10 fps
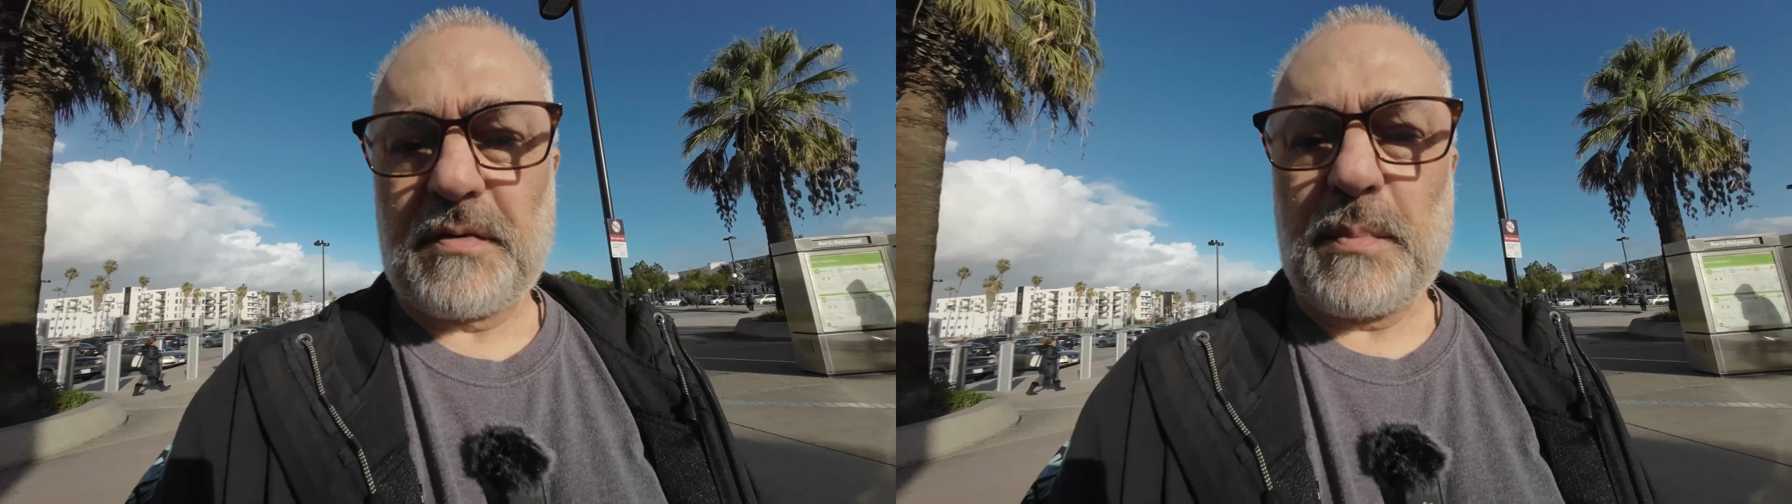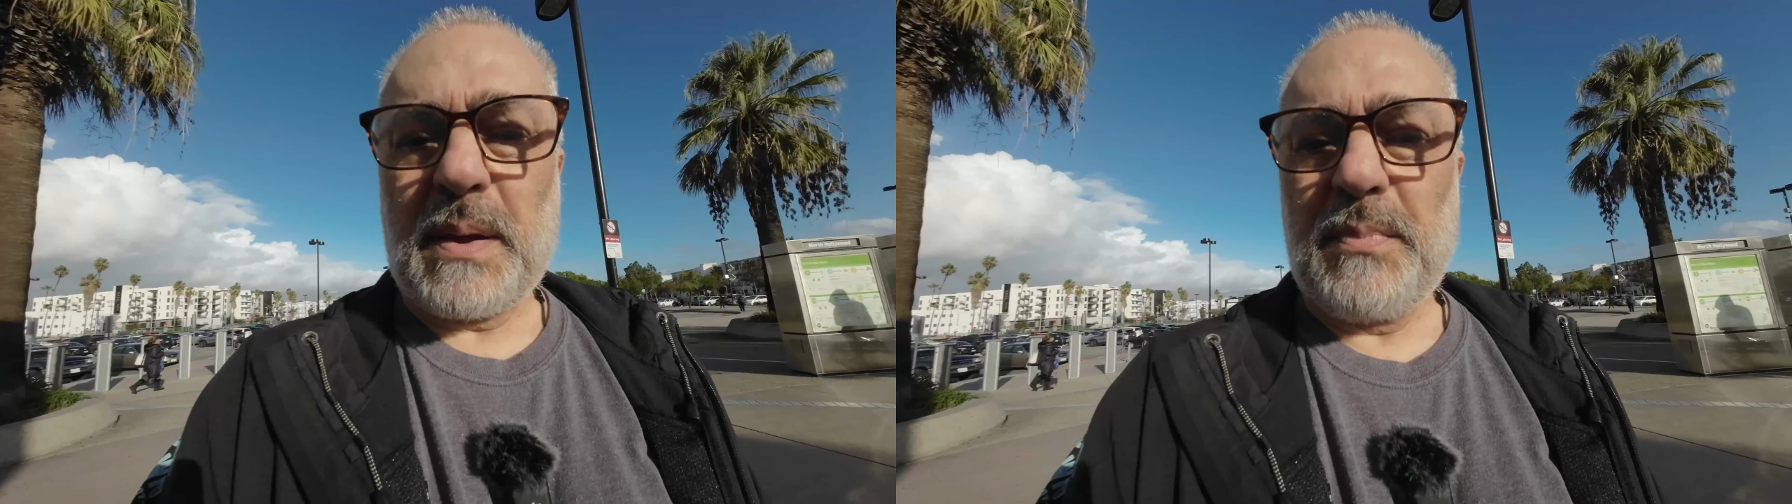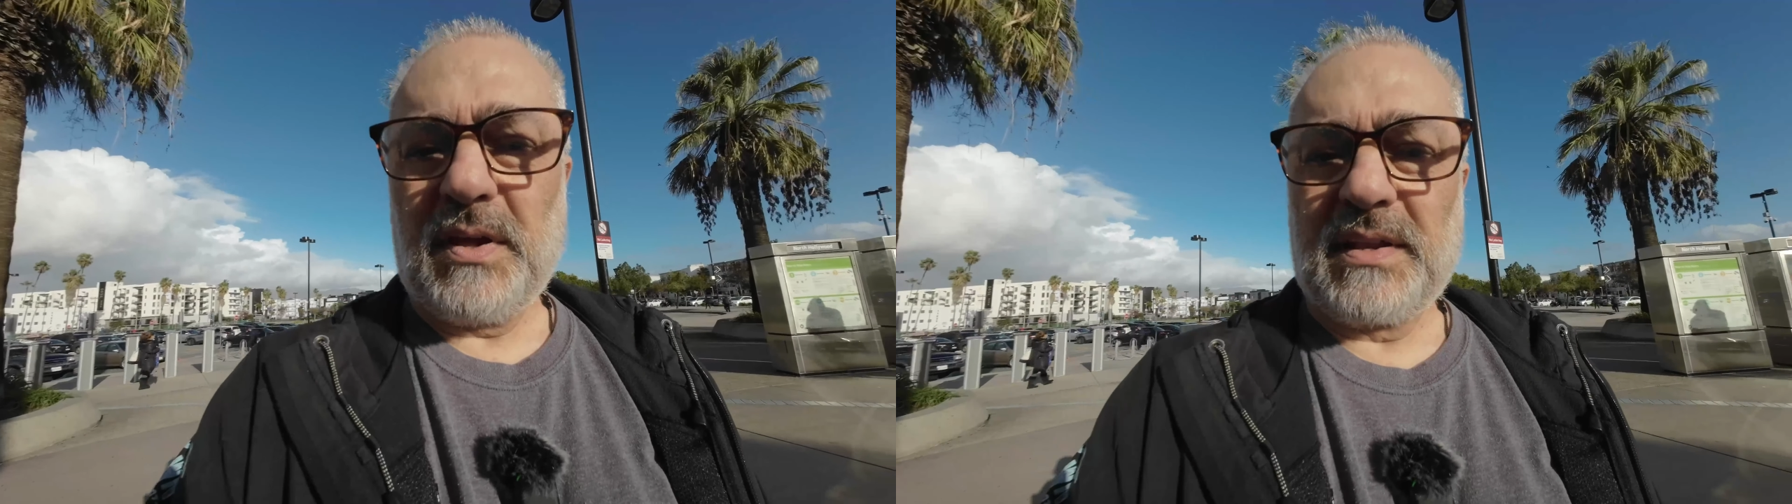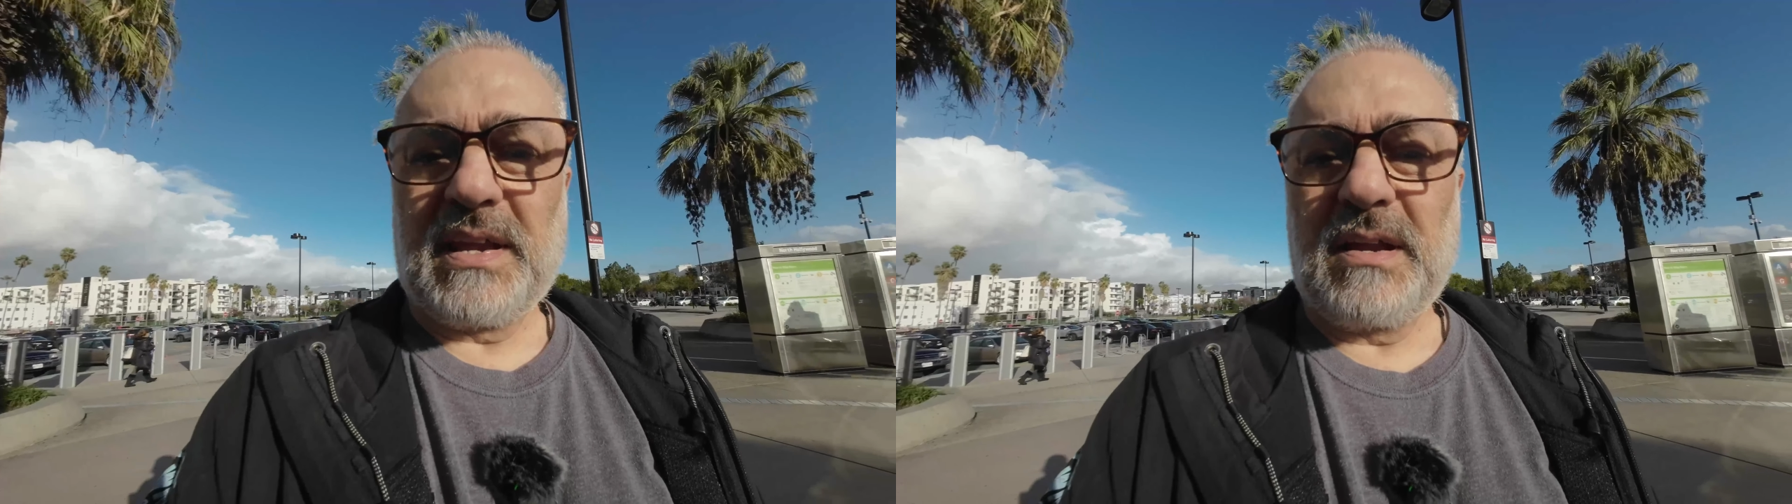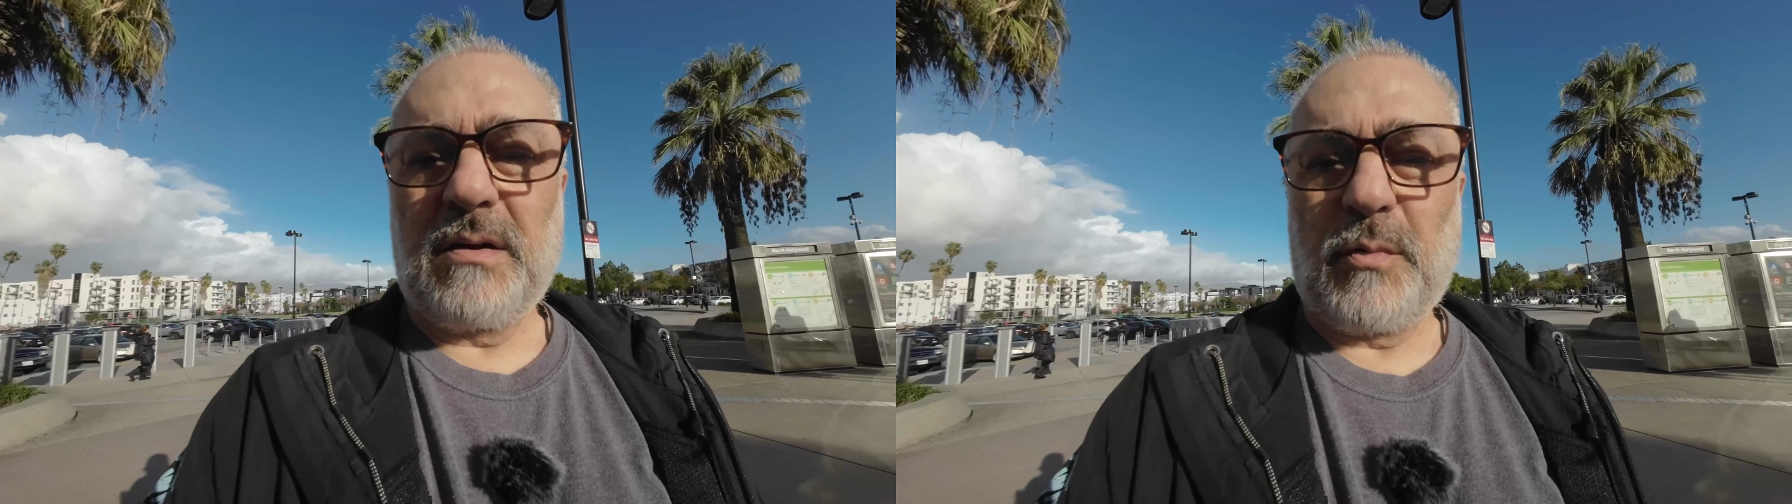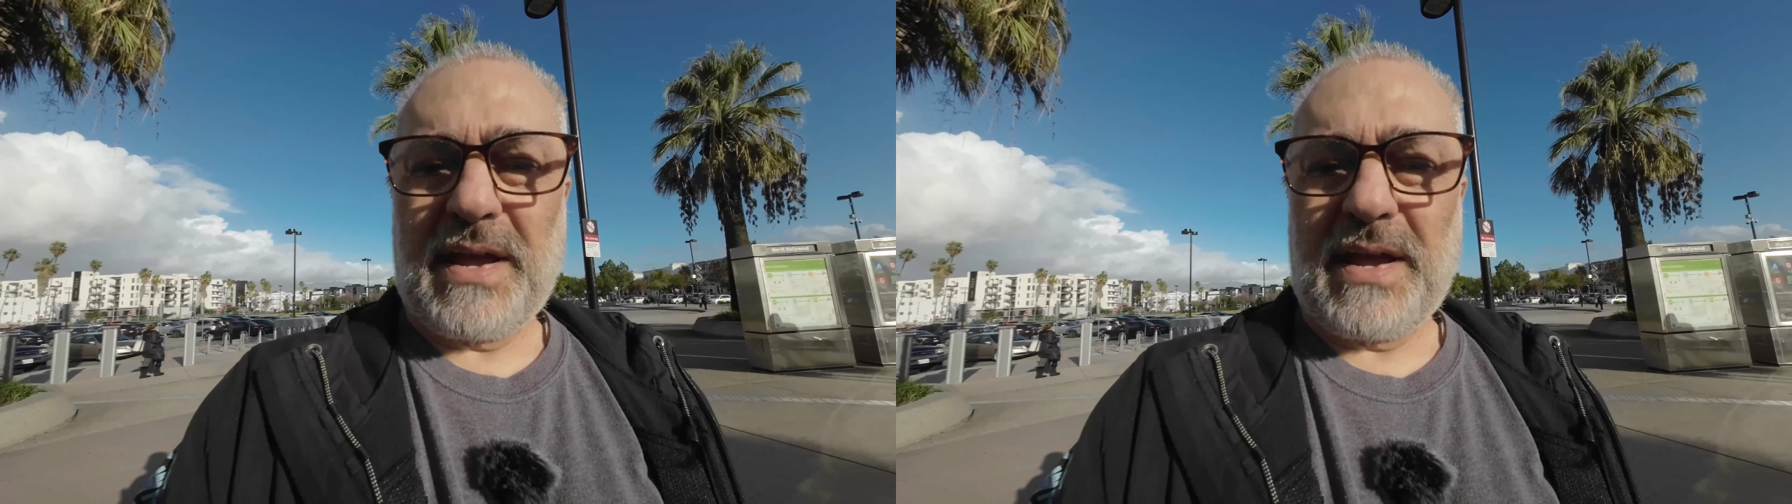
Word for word: from my building,